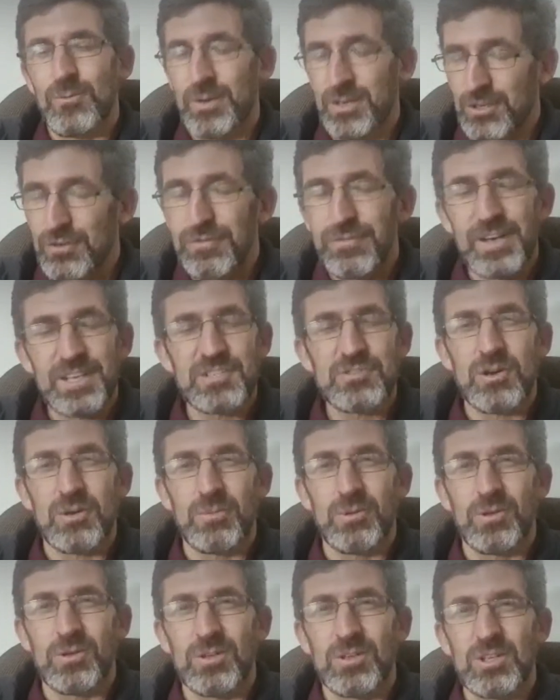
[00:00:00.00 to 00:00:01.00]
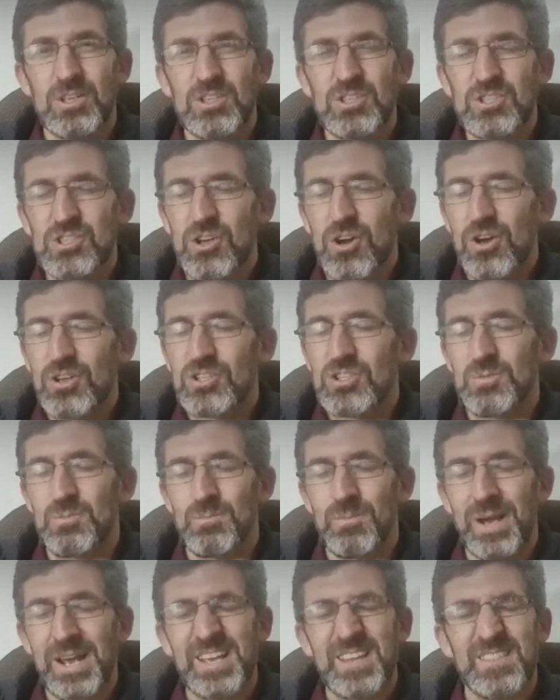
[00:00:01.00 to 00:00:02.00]
when you face trouble, start to
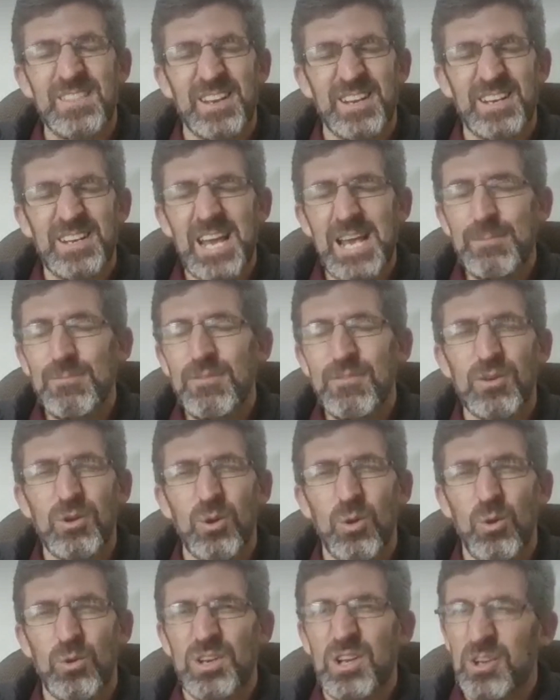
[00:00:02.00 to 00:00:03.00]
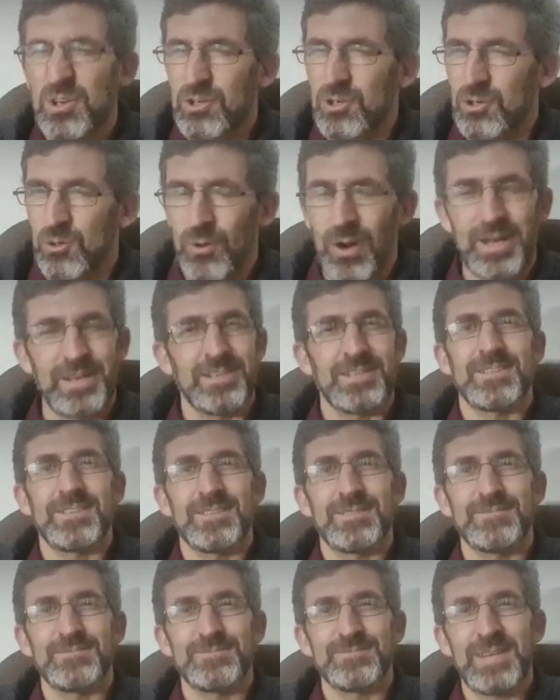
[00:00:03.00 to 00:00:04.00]
make the name of the Lord great.
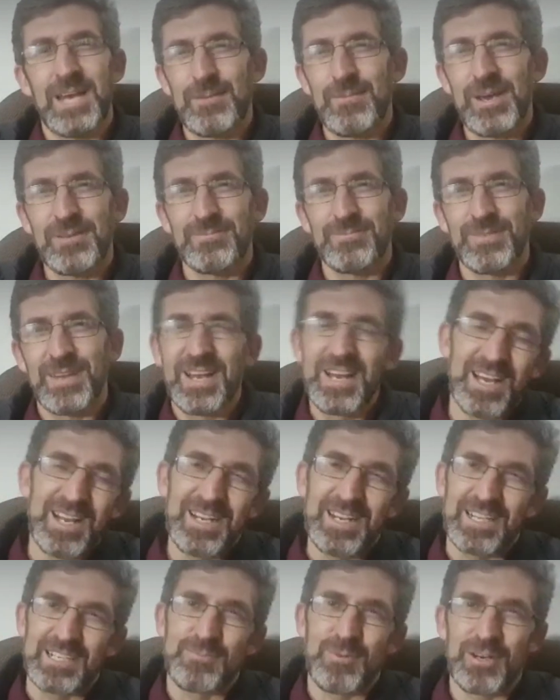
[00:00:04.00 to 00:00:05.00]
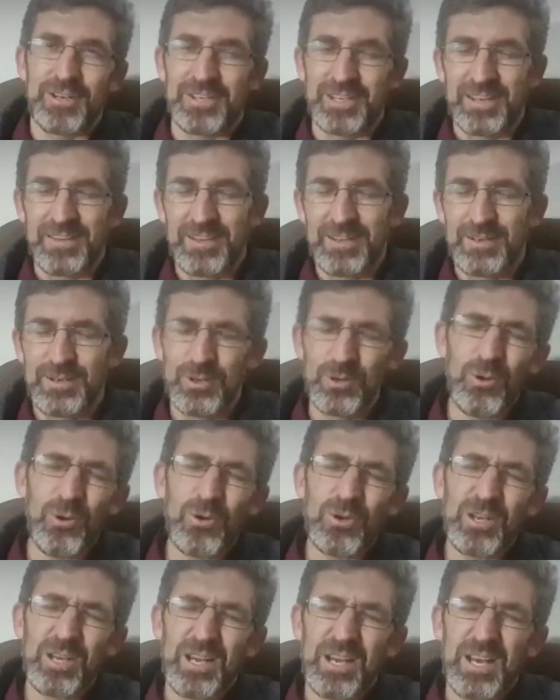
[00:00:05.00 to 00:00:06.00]
Amen. Let's pray together.
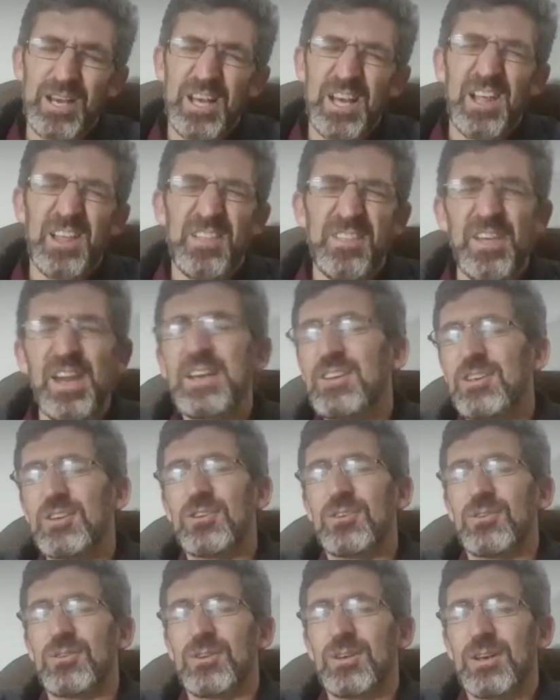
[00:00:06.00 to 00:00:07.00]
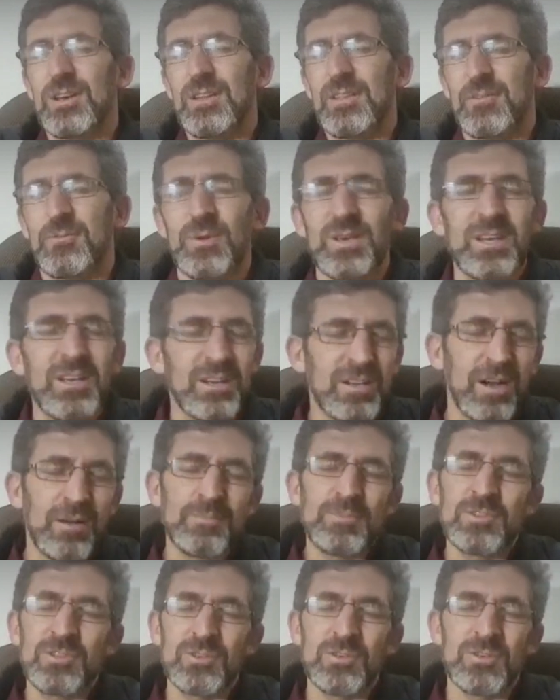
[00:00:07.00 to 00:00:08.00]
Lord, thank you that we can
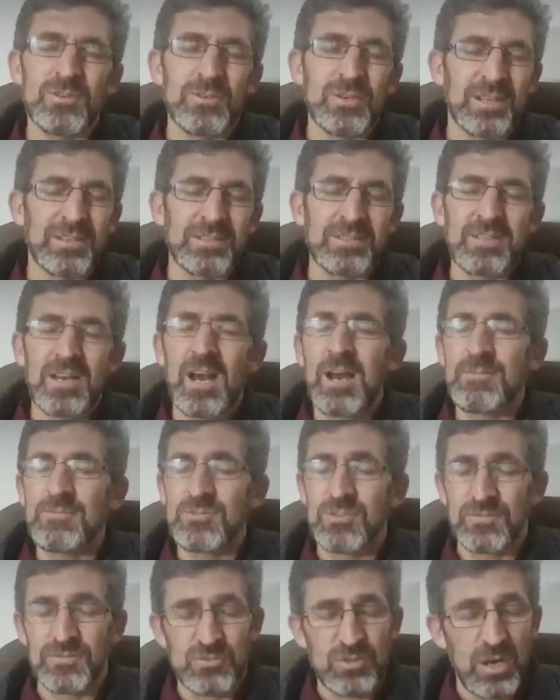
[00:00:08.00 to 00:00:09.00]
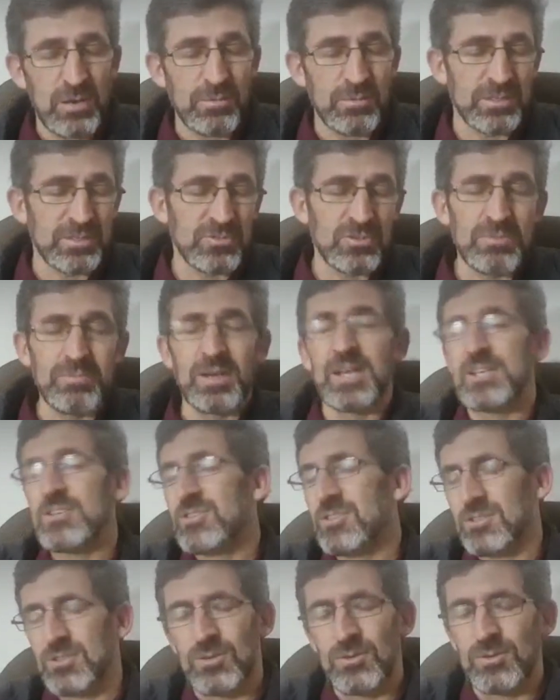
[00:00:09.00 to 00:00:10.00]
come to you in times of trouble and
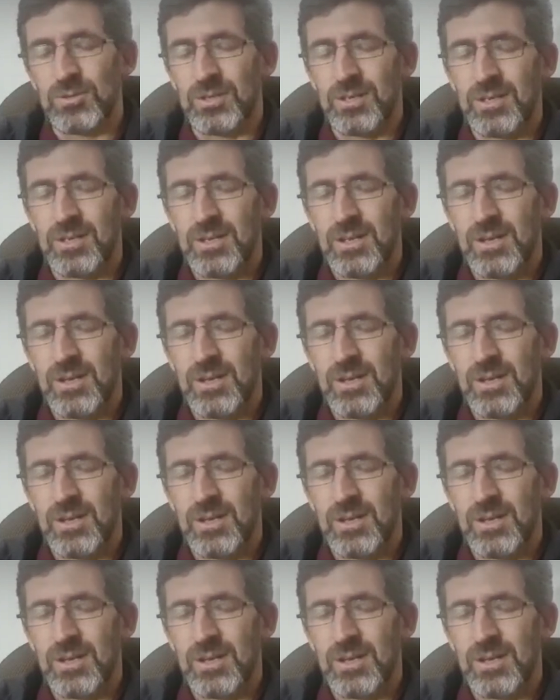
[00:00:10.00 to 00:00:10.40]
tribulations, Lord.